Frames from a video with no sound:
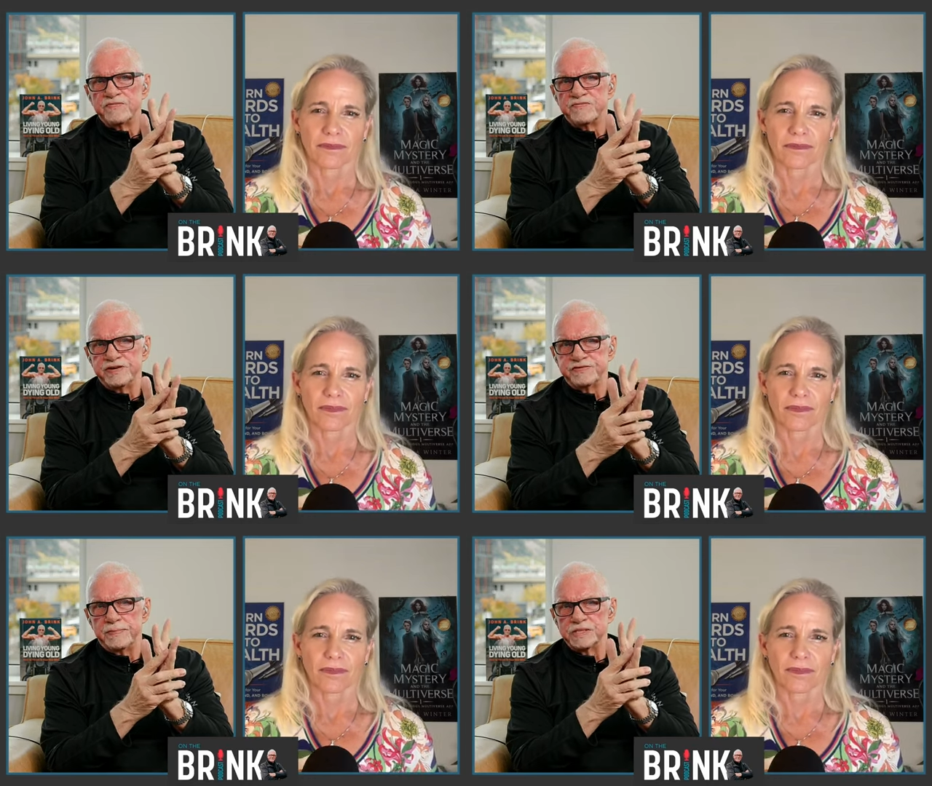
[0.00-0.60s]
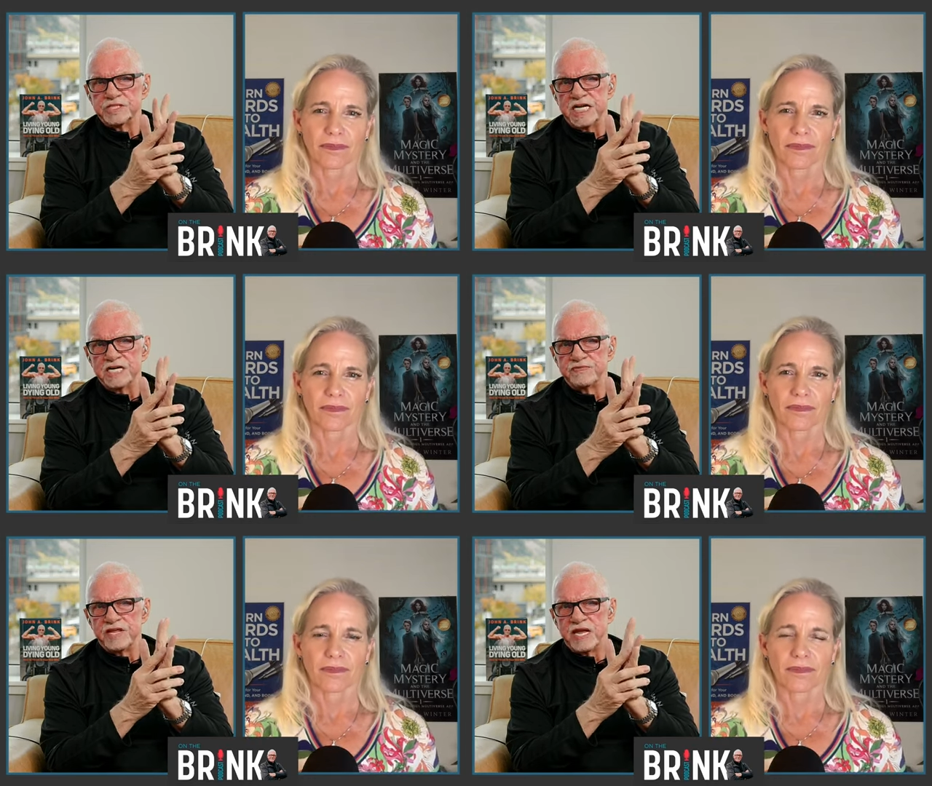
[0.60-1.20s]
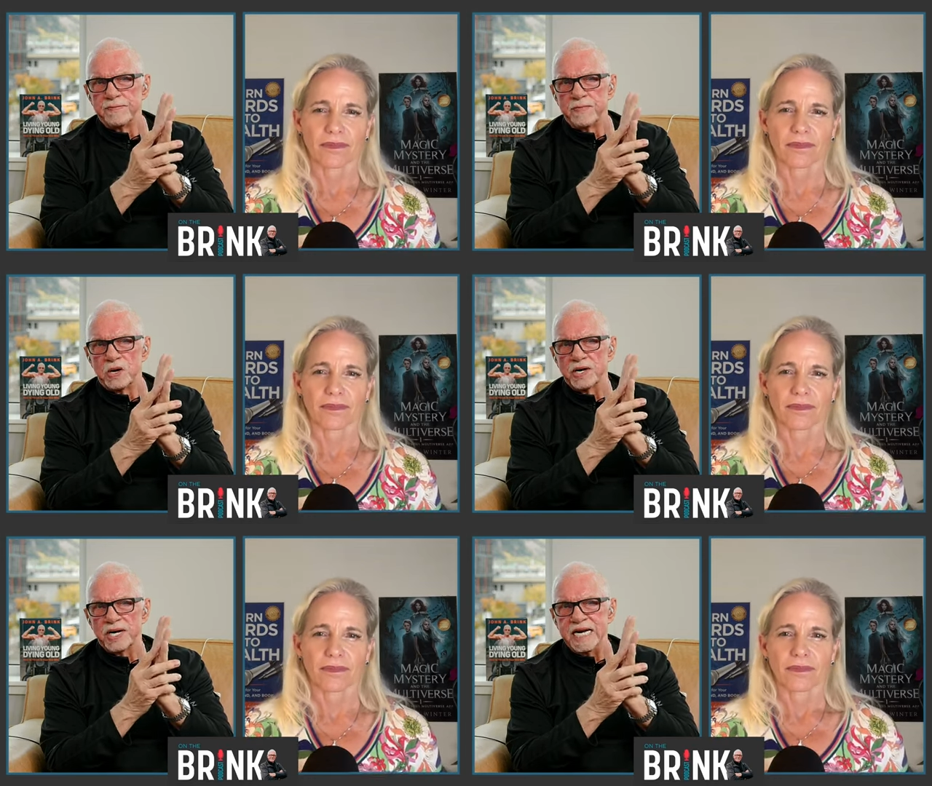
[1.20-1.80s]
Speaker 1: 50% of them
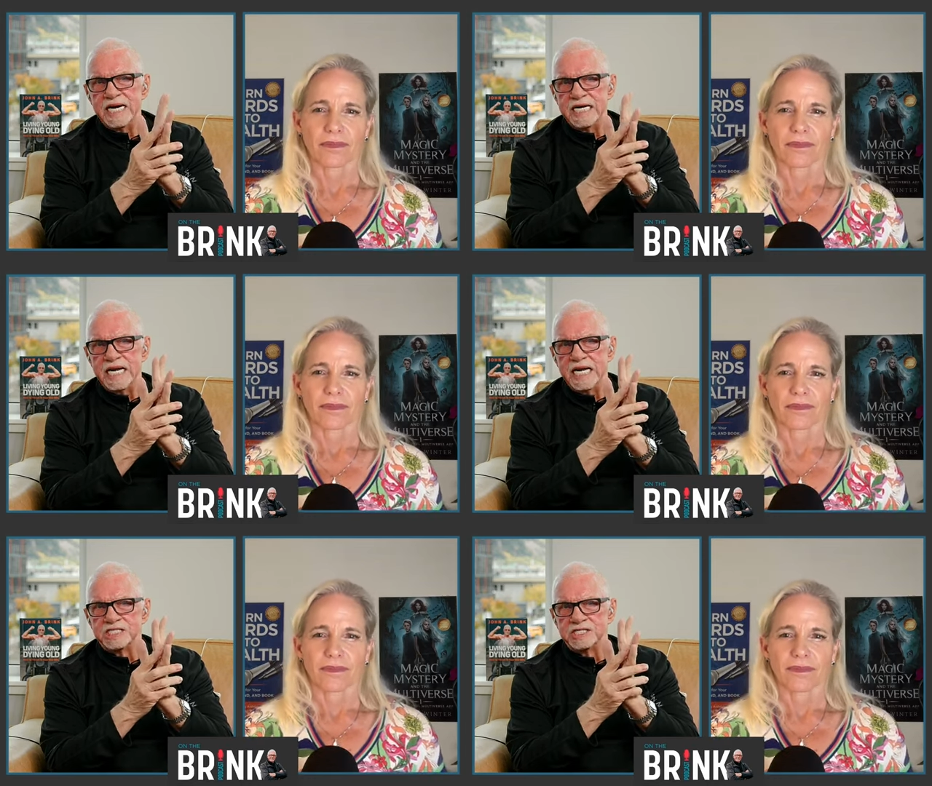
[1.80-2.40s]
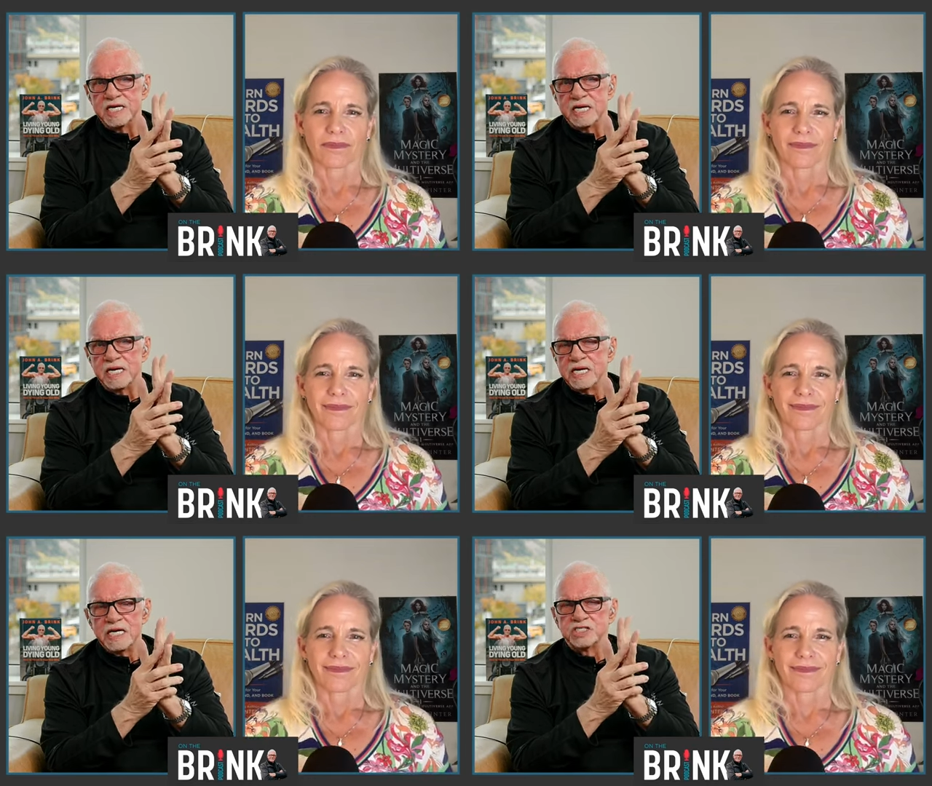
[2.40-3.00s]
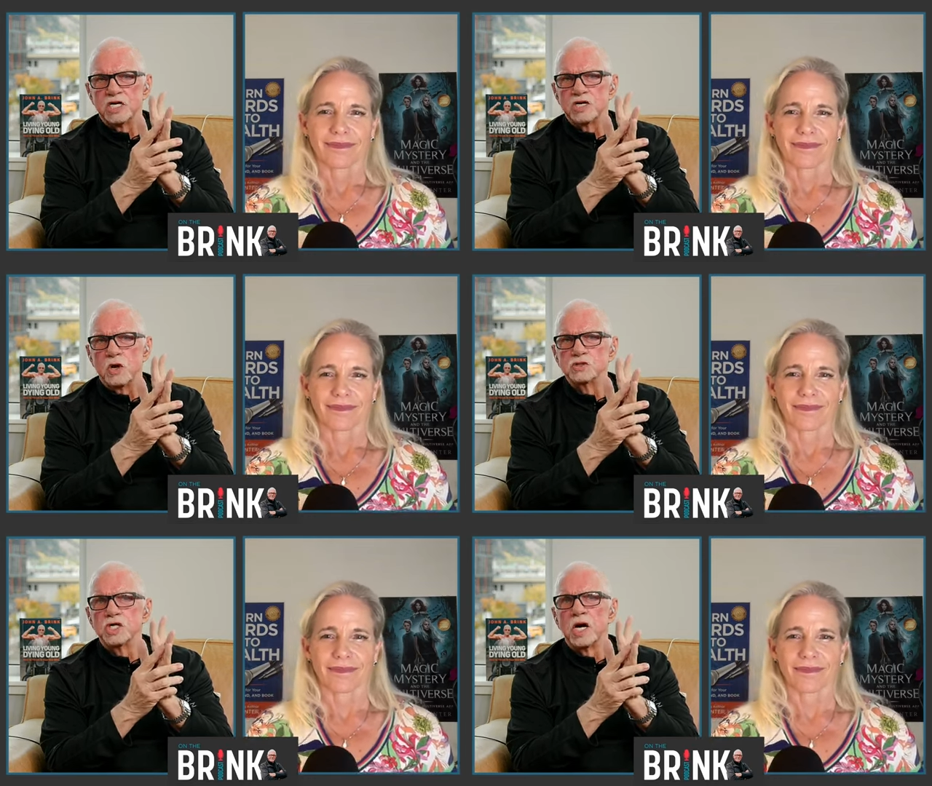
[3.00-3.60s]
are ADHD. He said, no,
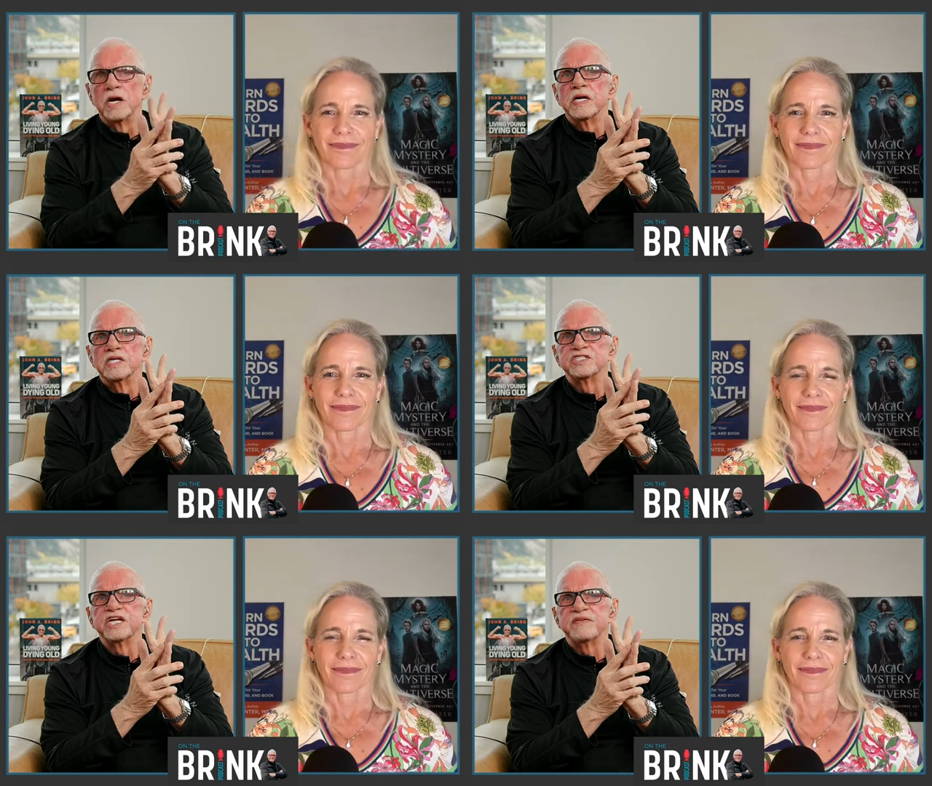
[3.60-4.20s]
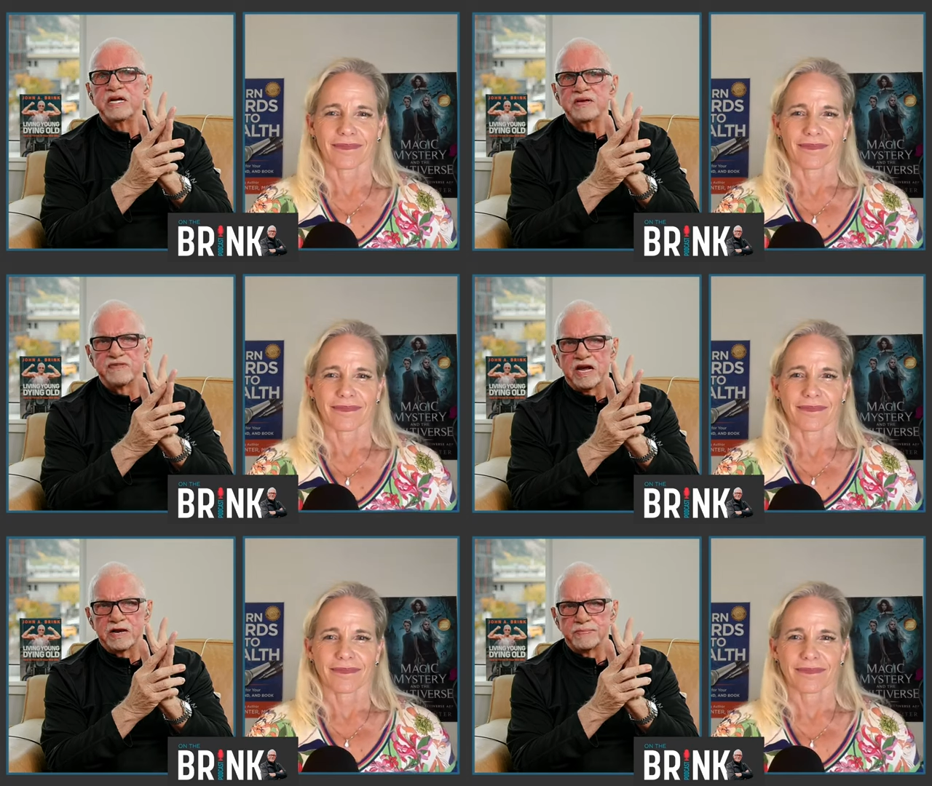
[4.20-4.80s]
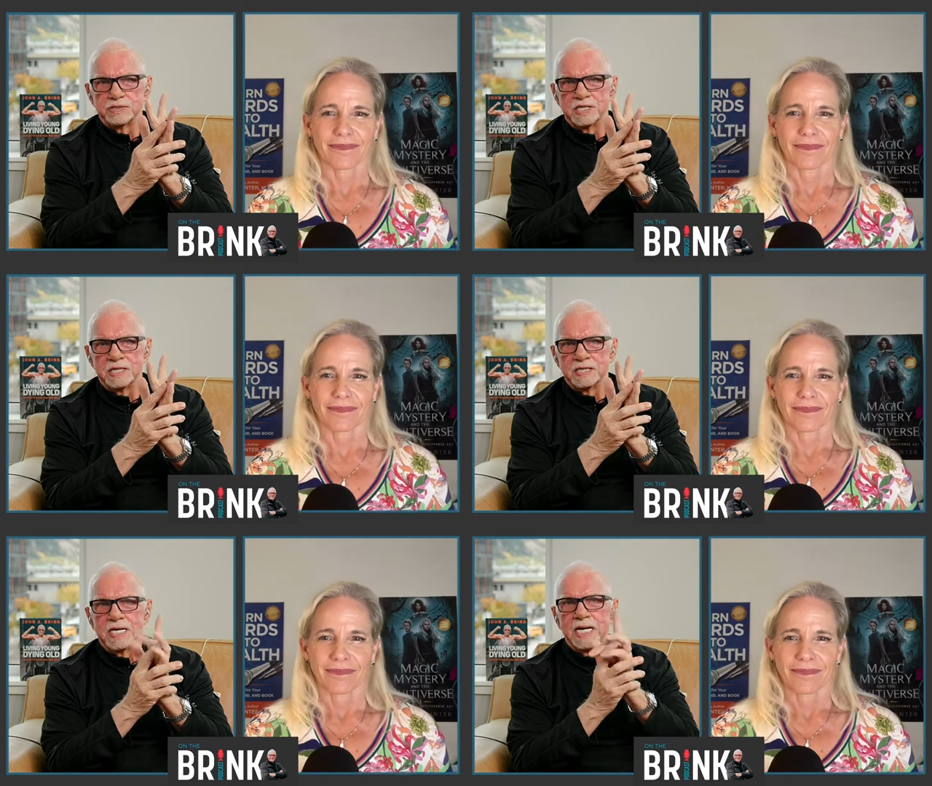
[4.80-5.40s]
John, 75%.
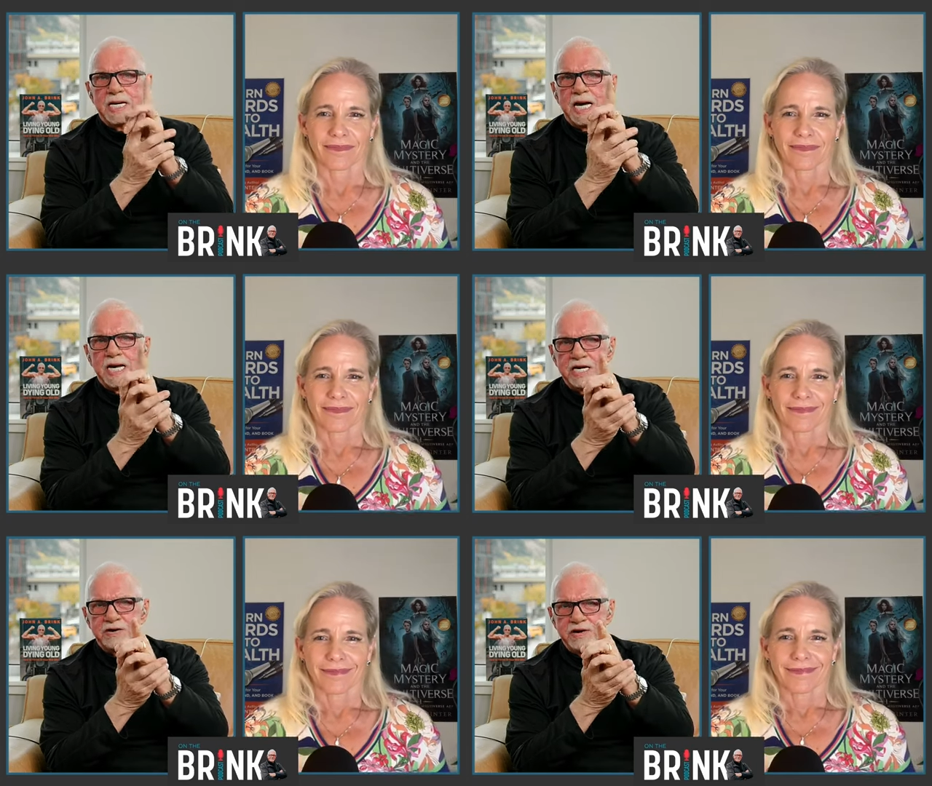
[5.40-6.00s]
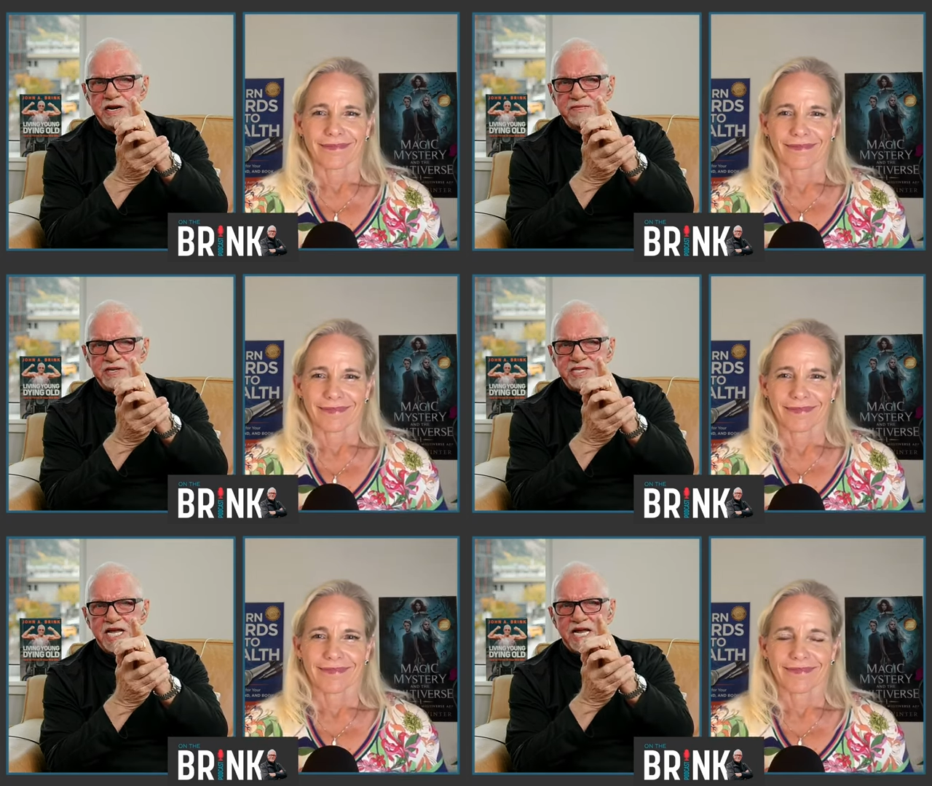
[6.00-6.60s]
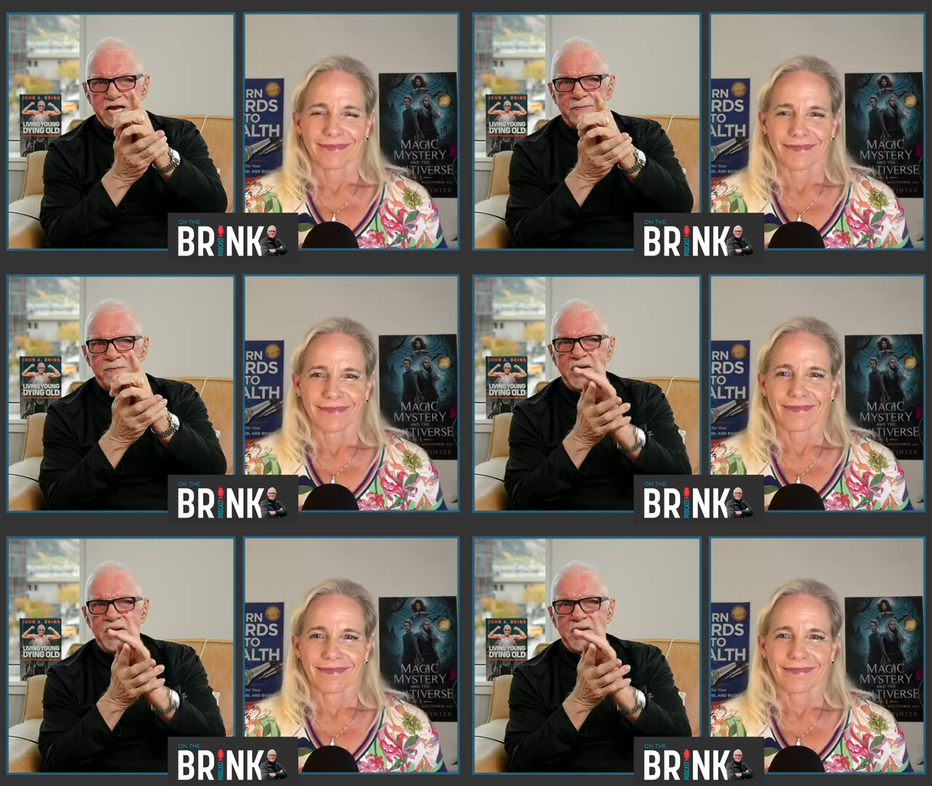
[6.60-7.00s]
And I agree with him,